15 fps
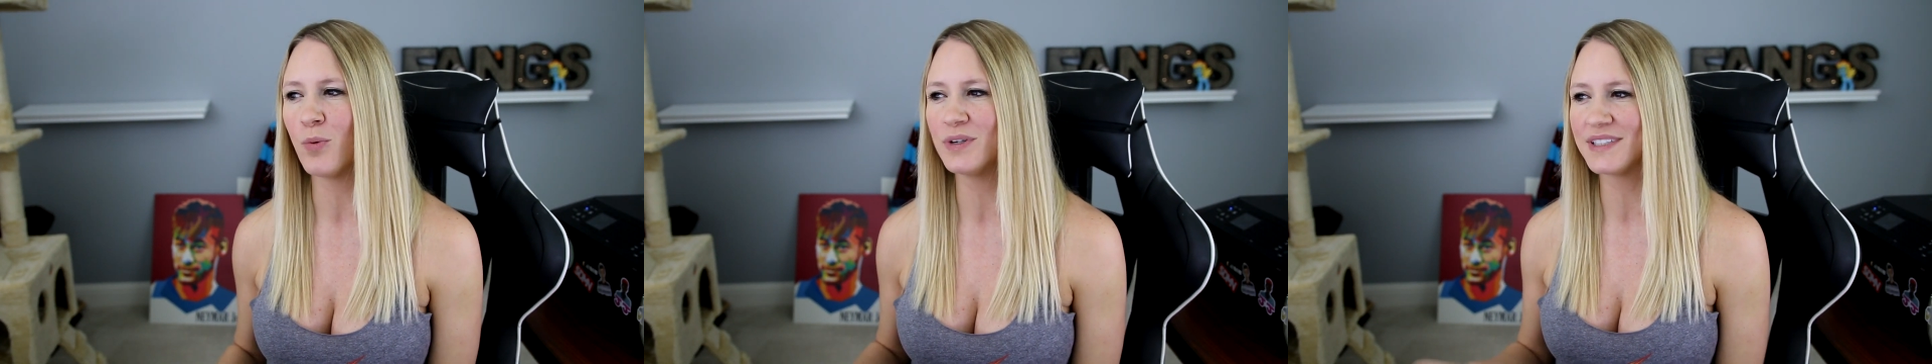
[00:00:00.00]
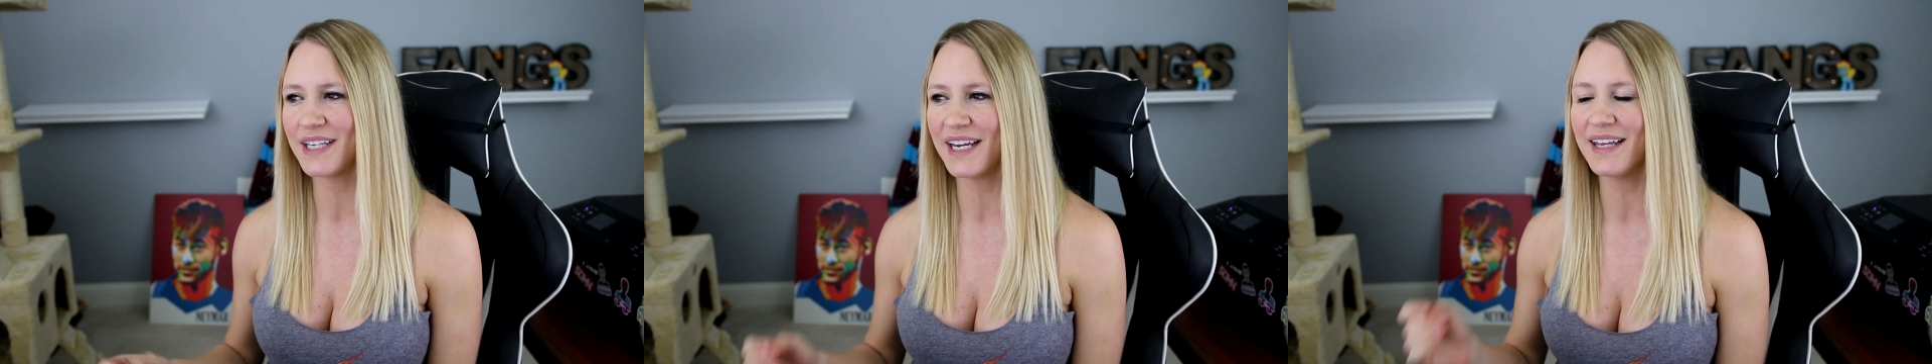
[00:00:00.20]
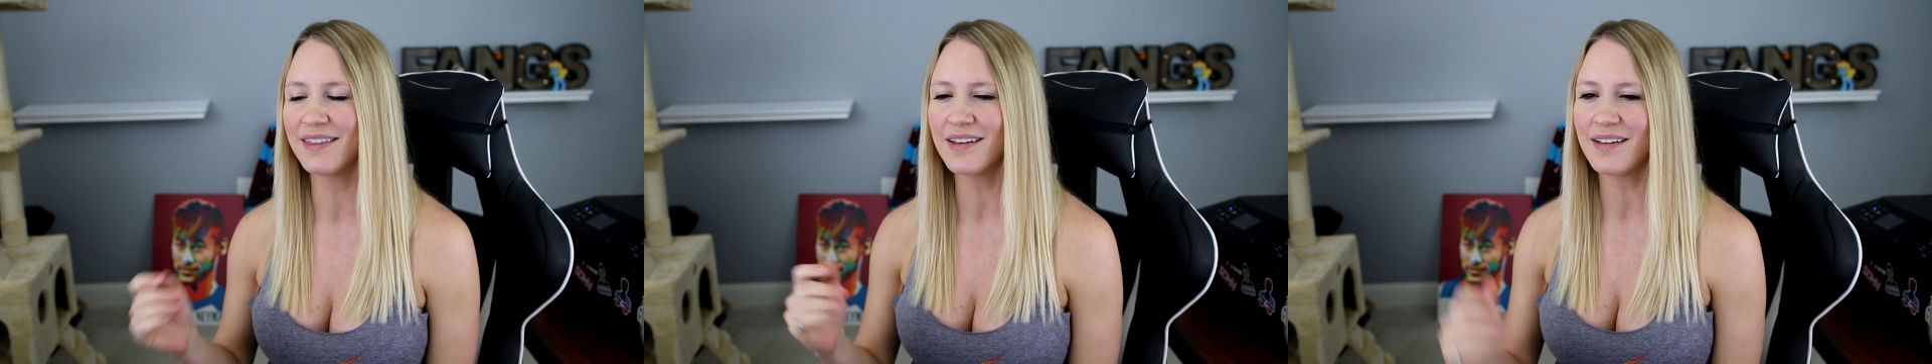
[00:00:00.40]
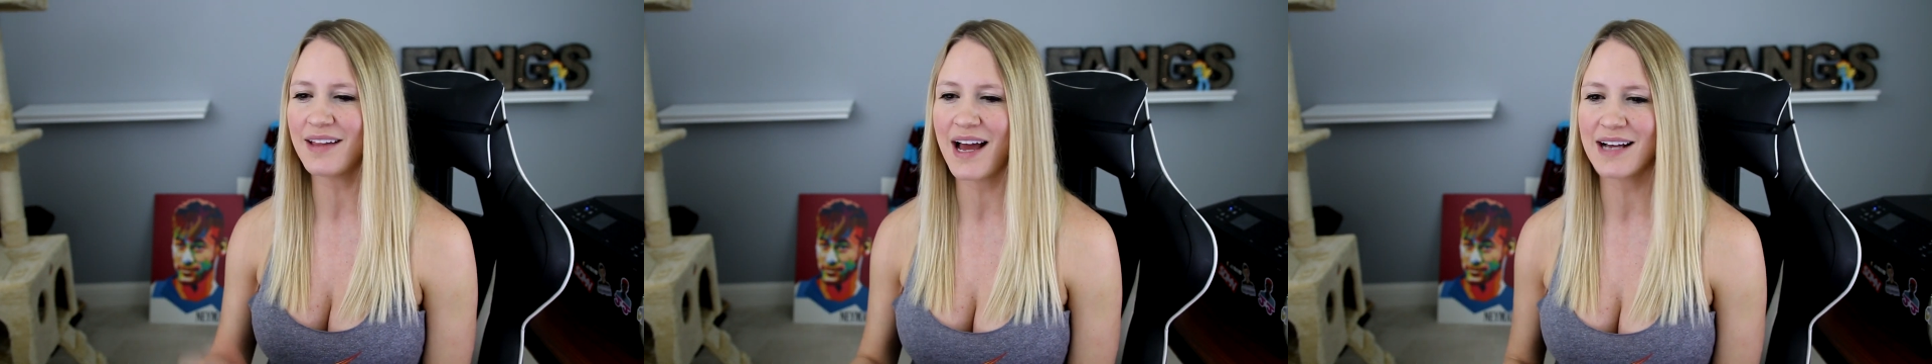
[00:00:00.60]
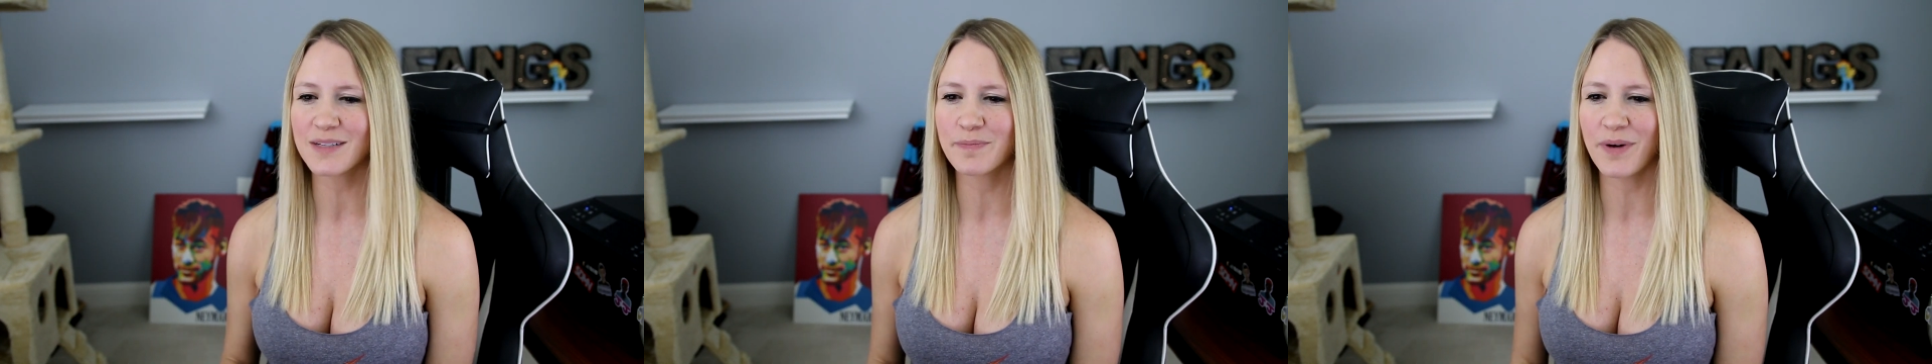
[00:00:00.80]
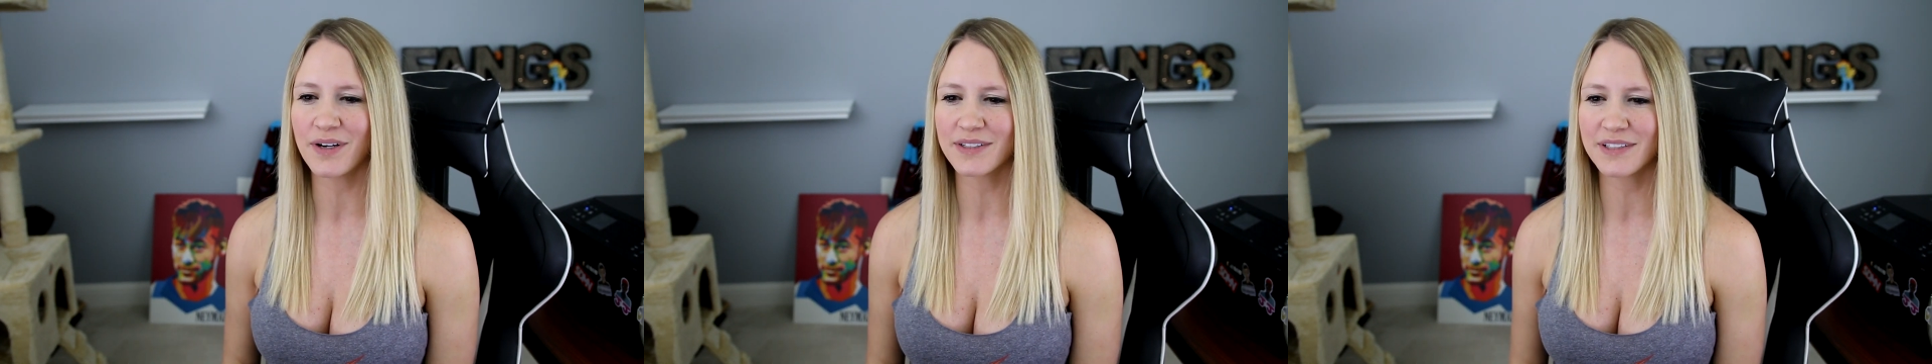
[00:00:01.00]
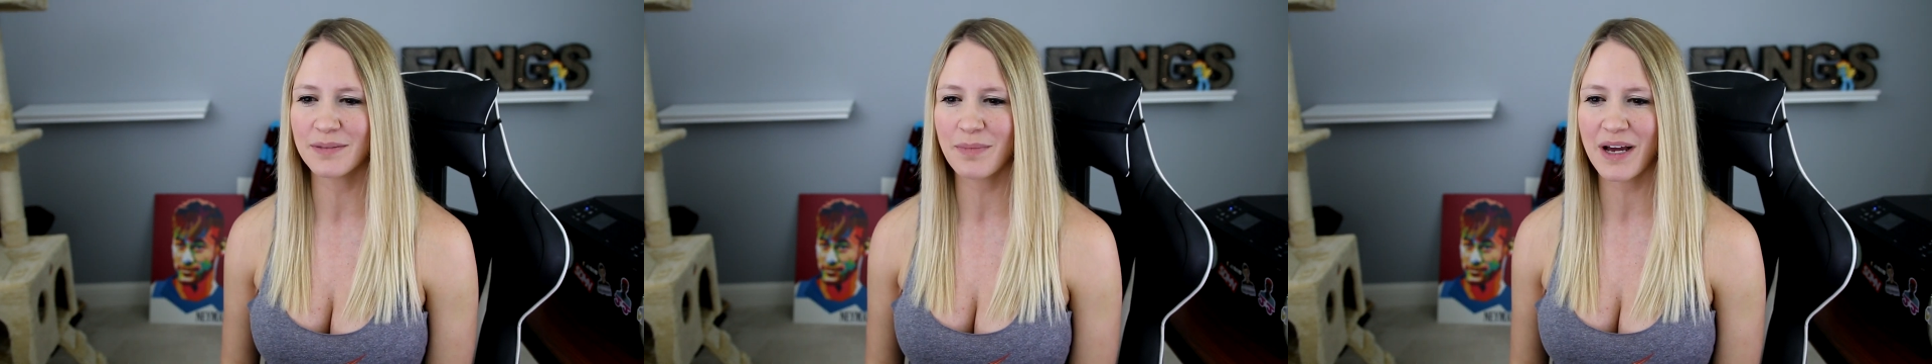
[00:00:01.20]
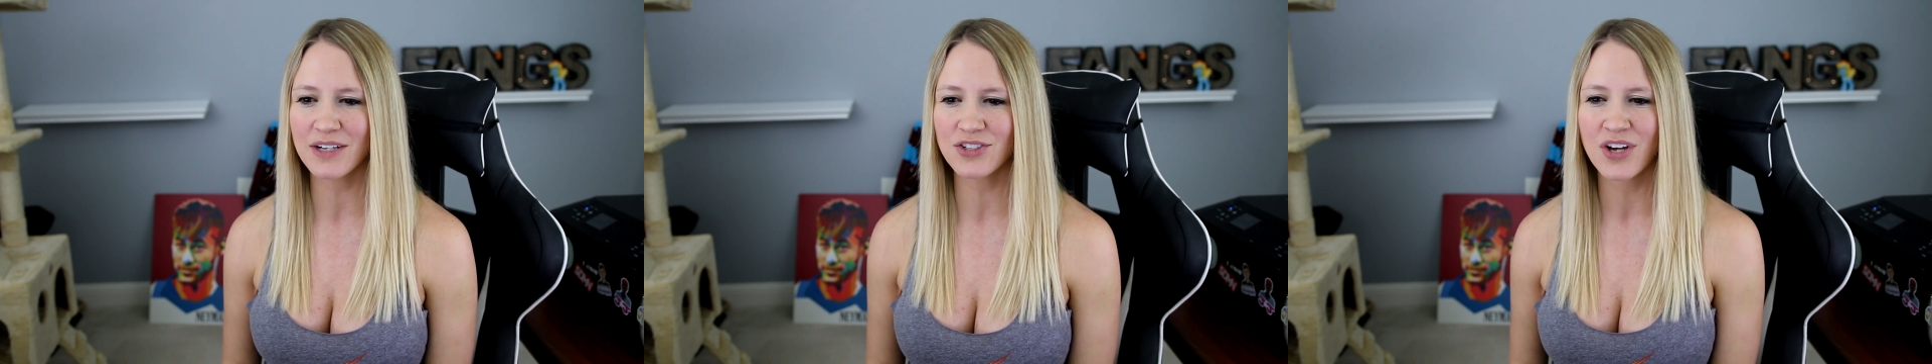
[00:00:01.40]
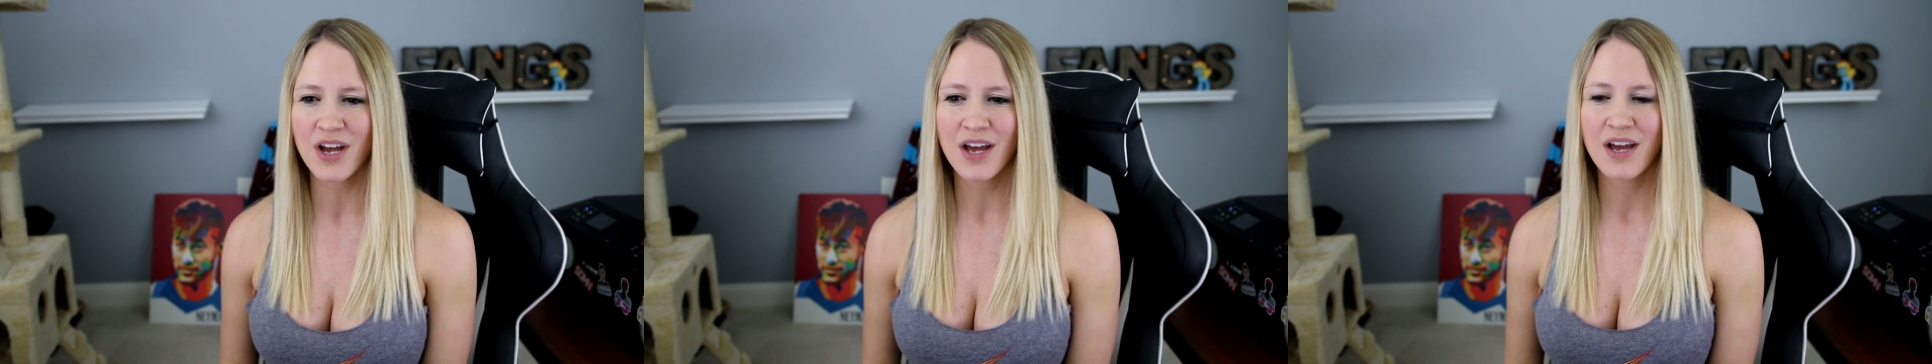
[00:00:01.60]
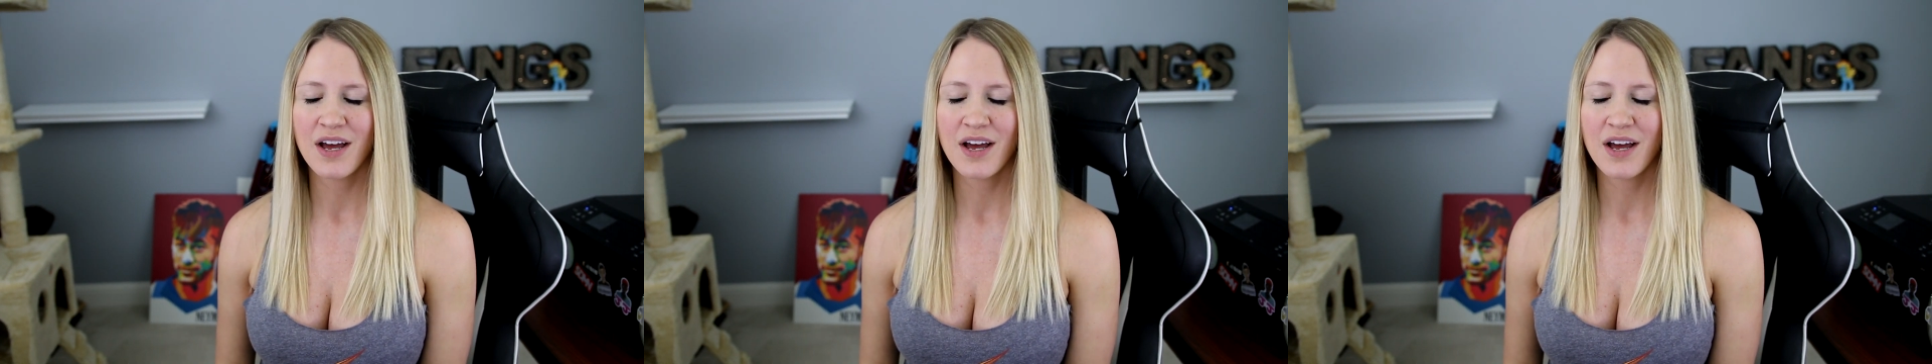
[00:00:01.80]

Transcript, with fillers: was in the last boxing match